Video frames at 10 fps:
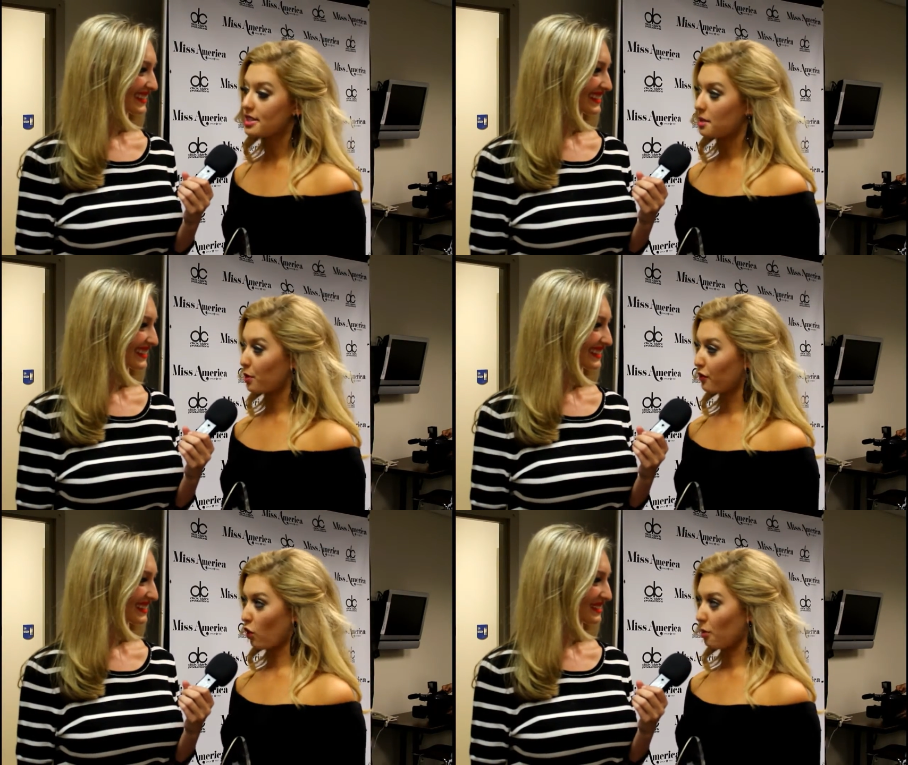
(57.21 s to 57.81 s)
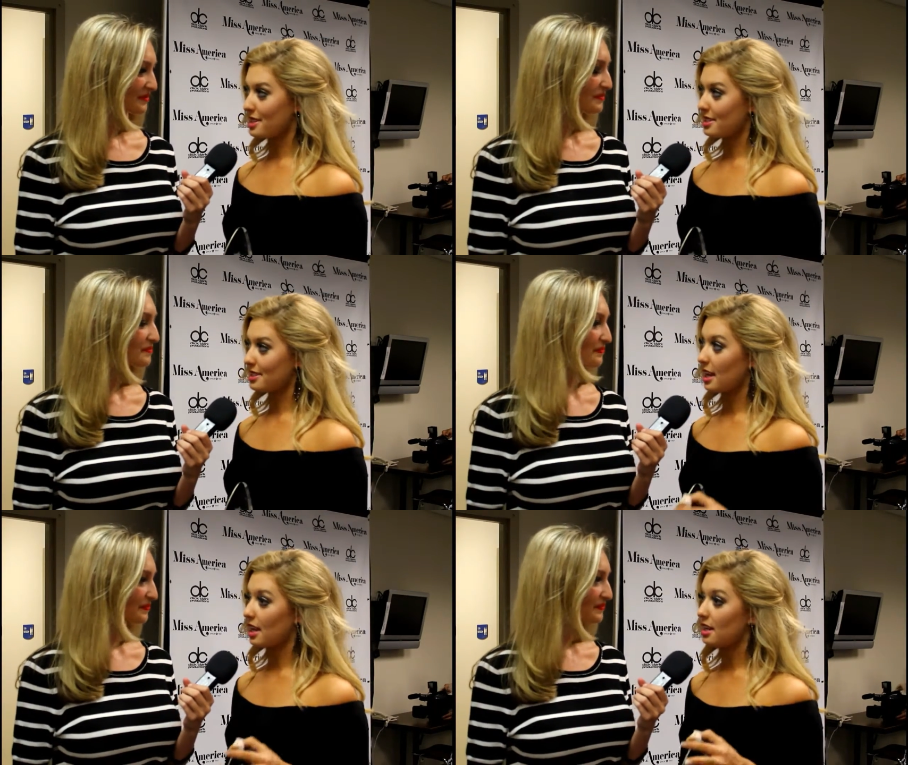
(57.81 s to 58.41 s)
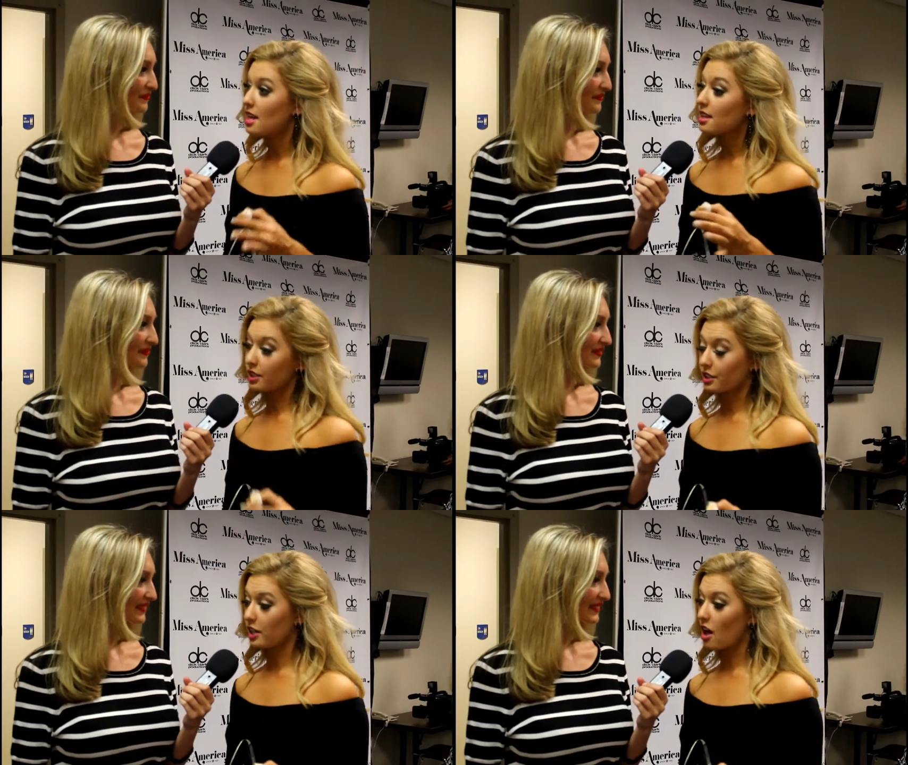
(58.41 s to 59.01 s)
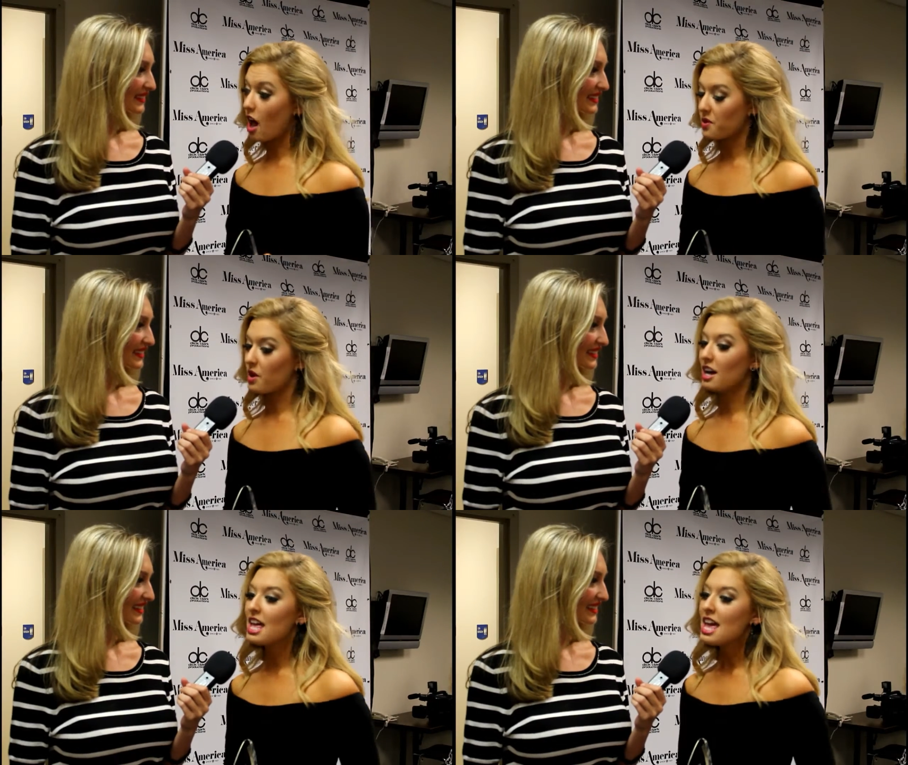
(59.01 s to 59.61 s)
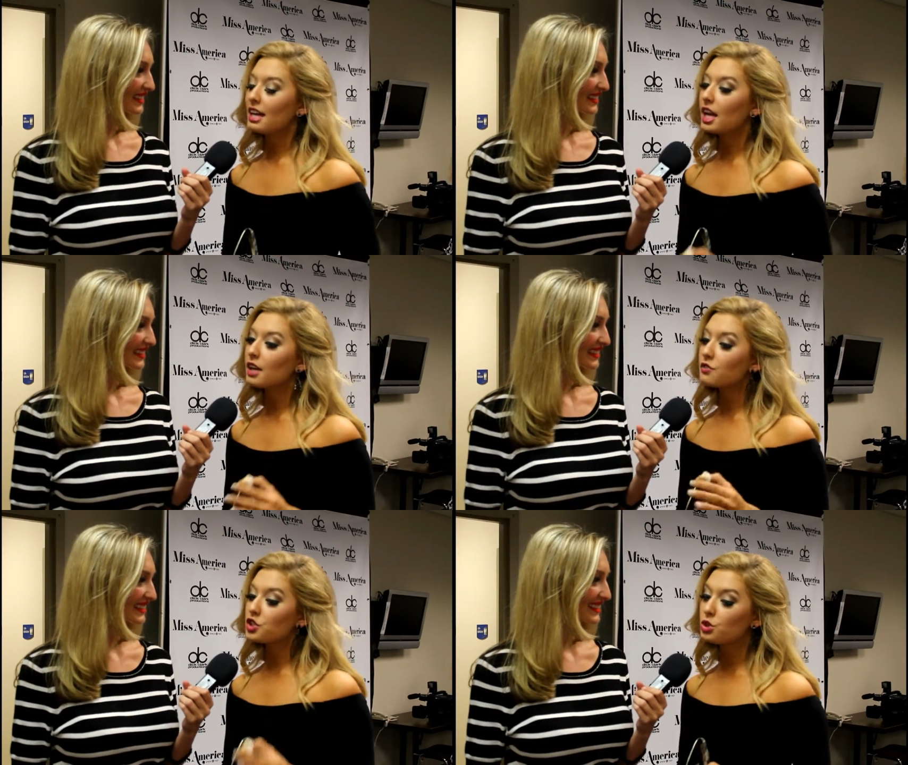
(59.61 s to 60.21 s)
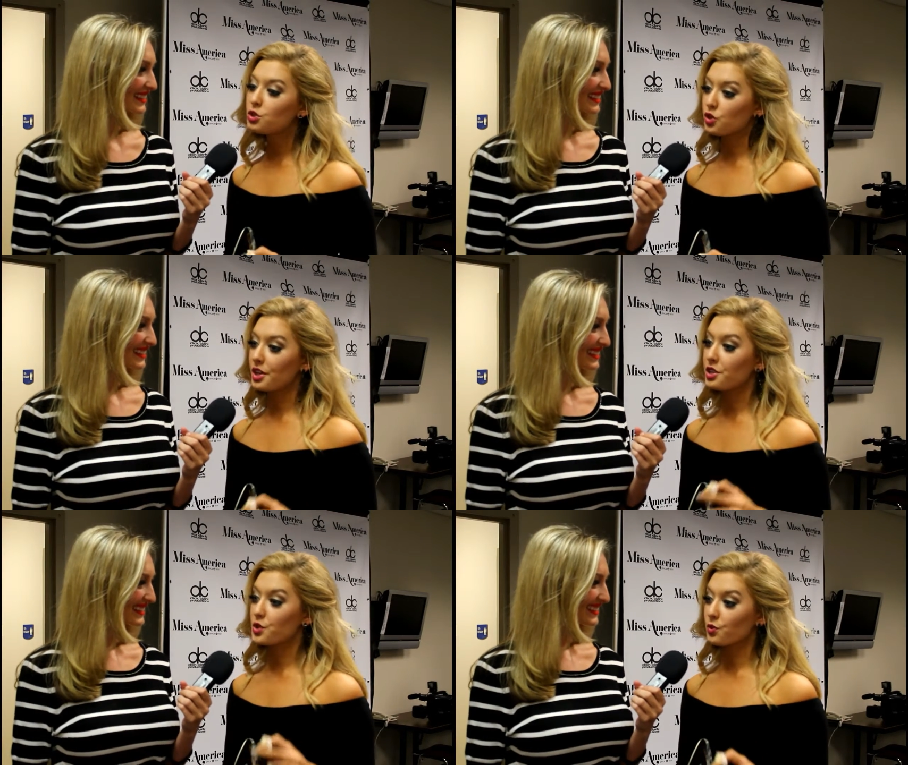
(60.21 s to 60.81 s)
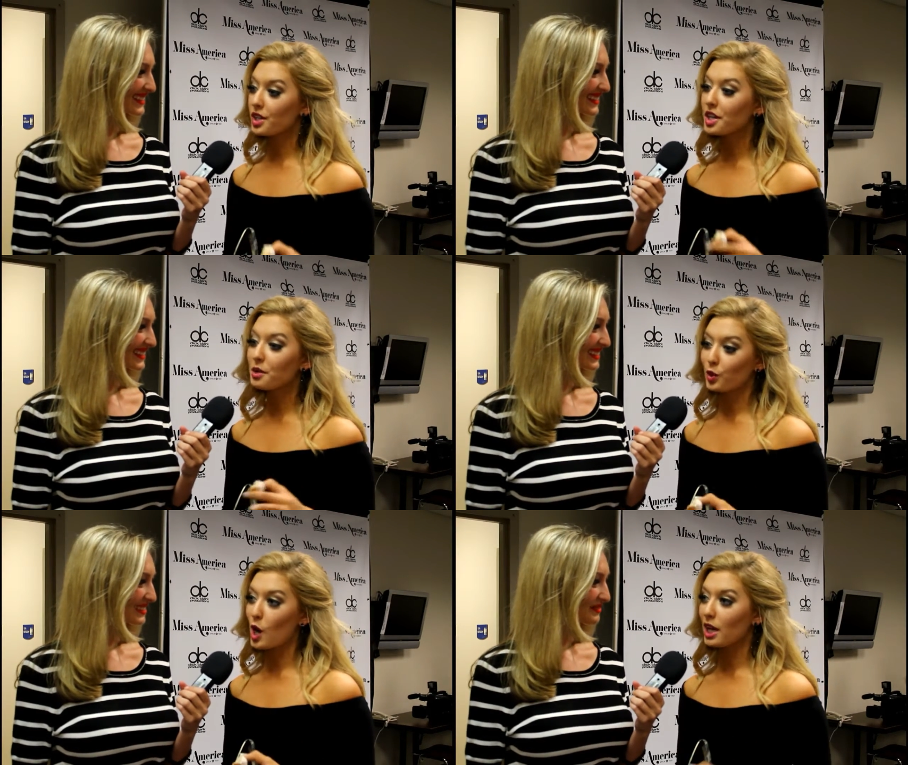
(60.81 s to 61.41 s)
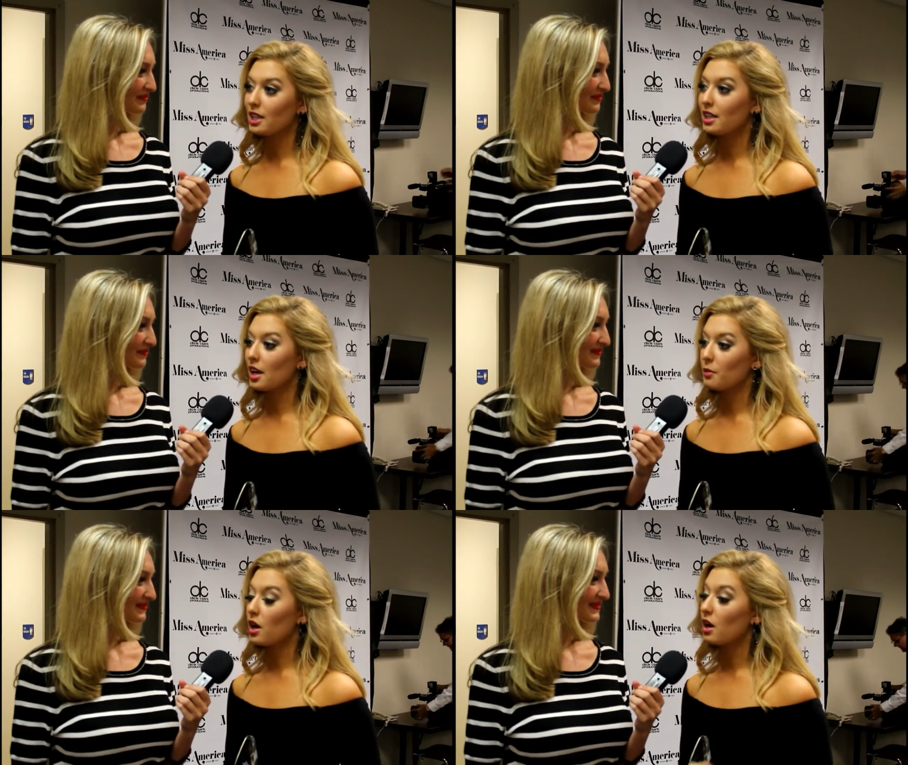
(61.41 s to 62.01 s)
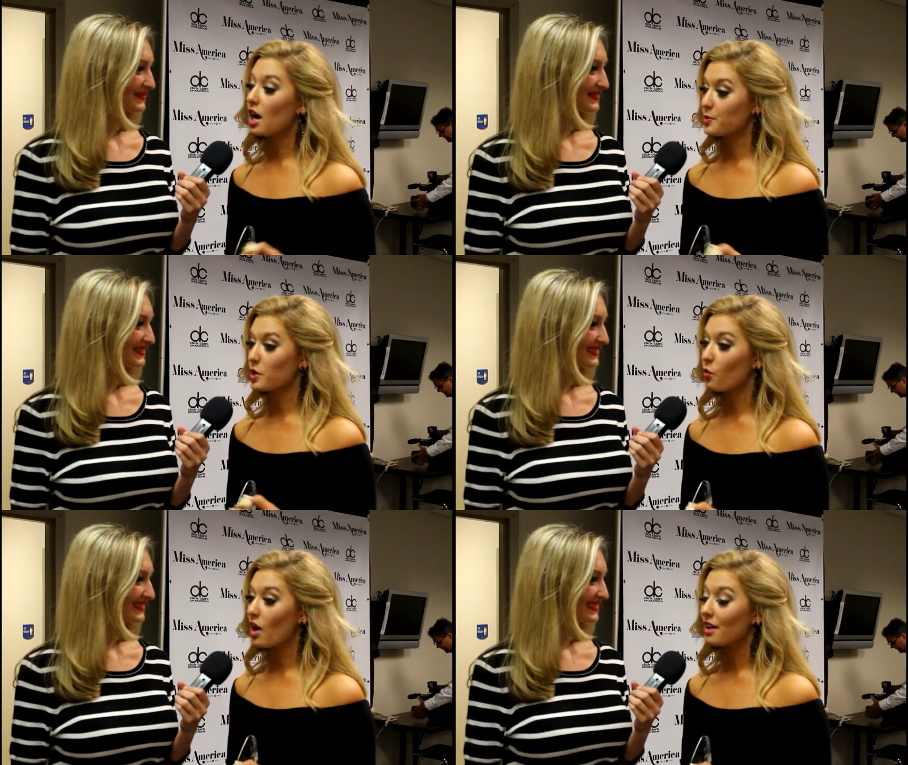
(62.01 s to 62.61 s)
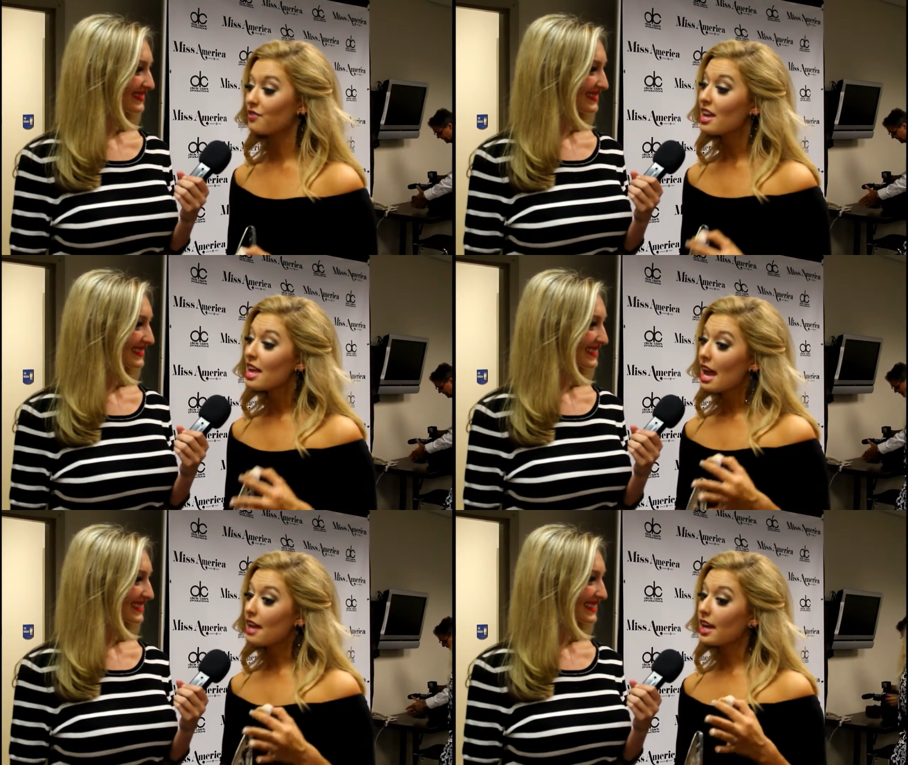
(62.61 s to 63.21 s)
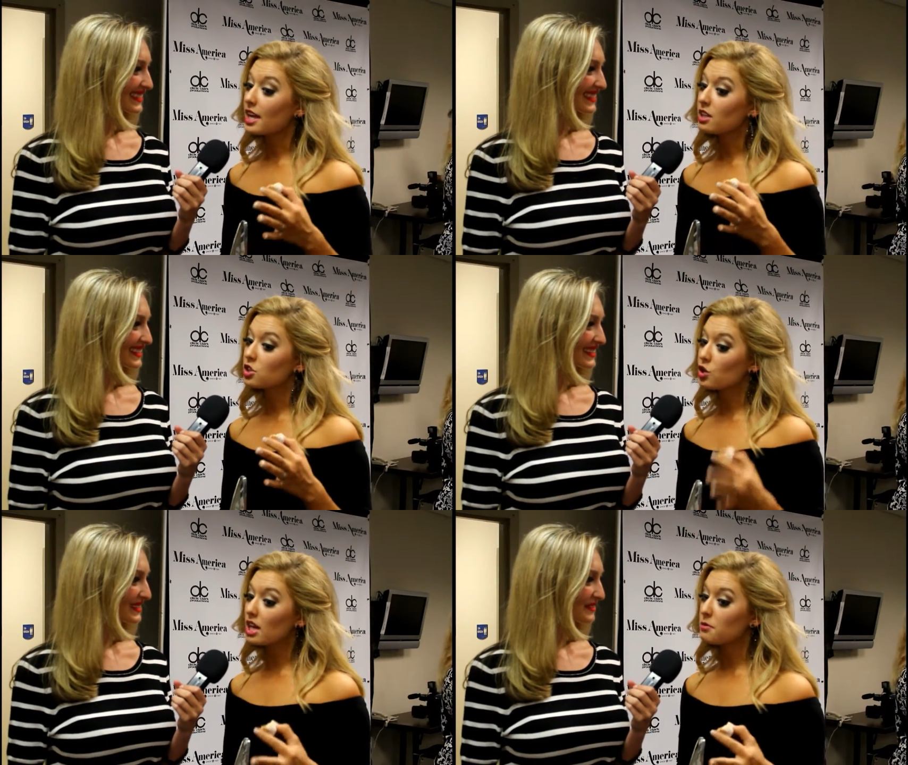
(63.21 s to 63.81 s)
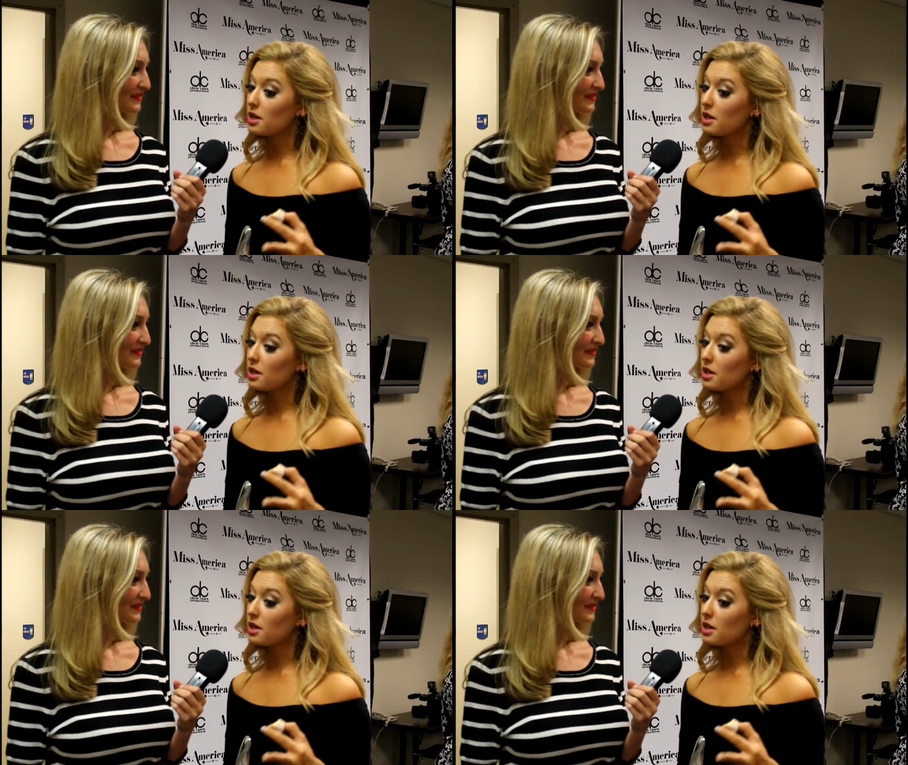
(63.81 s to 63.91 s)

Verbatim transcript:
Speaker 1: City Performance in LeClaire, Iowa, and I have two trainers, Rita and Brian, um, a husband and wife, and they train